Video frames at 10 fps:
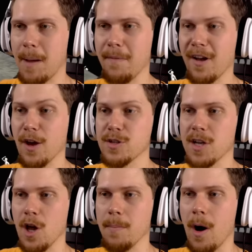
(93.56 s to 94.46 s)
Maybe I go
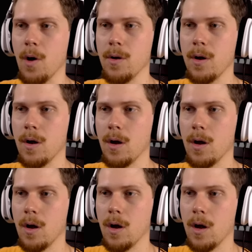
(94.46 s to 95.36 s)
slow-mo.
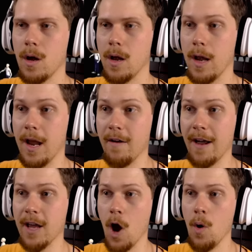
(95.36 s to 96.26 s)
Here
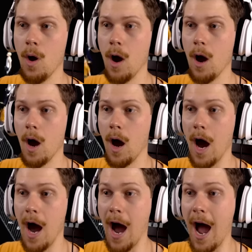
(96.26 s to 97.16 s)
I go.
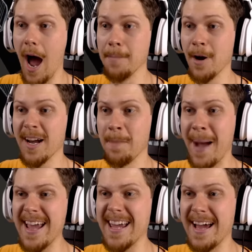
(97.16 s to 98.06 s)
I'm not gonna
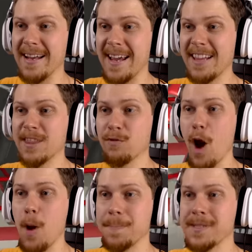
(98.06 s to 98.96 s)
make it. Hit the
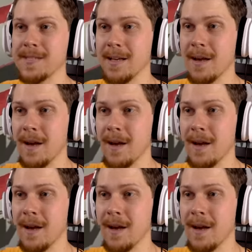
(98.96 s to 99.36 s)
ropes.